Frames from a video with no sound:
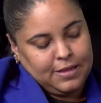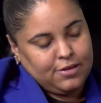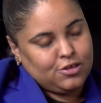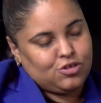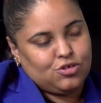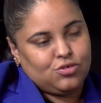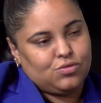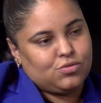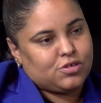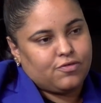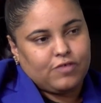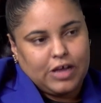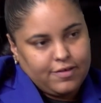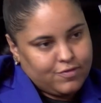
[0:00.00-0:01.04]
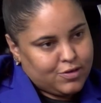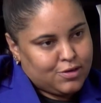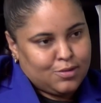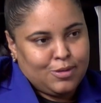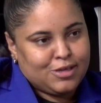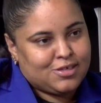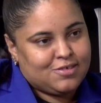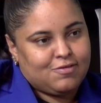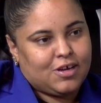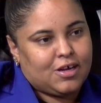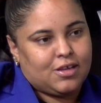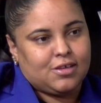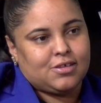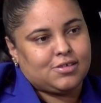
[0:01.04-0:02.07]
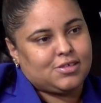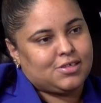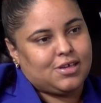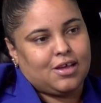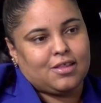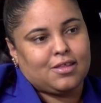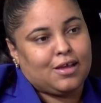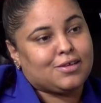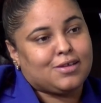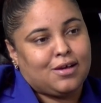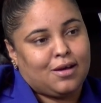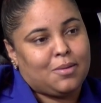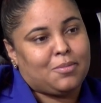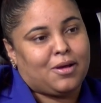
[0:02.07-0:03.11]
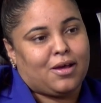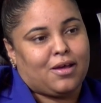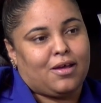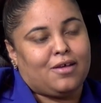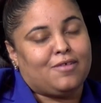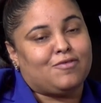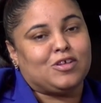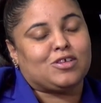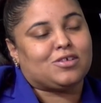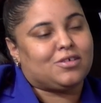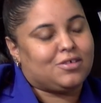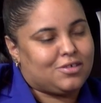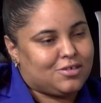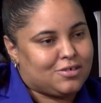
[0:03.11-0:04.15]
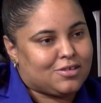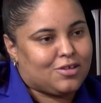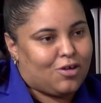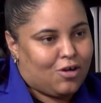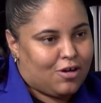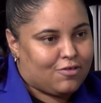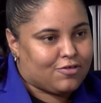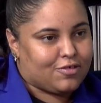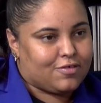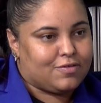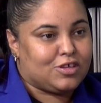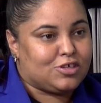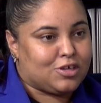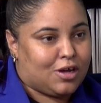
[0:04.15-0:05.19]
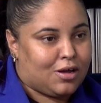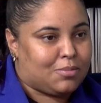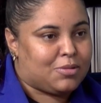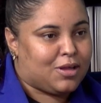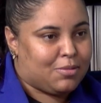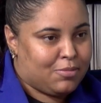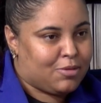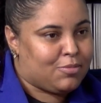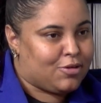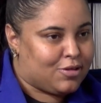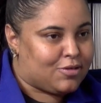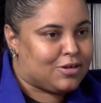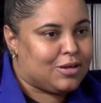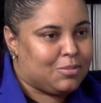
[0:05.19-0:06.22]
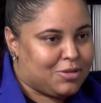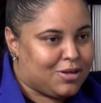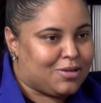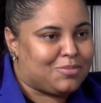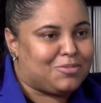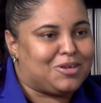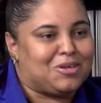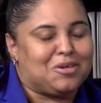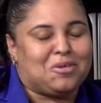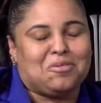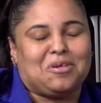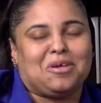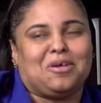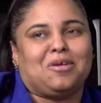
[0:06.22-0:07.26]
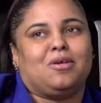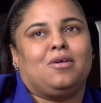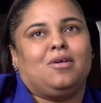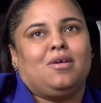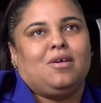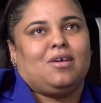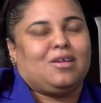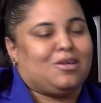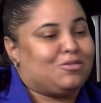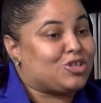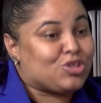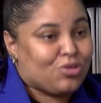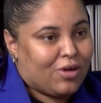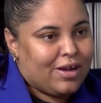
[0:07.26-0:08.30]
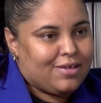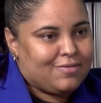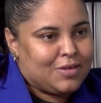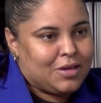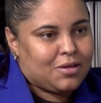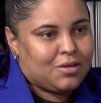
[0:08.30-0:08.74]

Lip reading: to surviving domestic violence to at that time I eventually took the offer of the job that my brother kept telling me to go get. And I was thriving.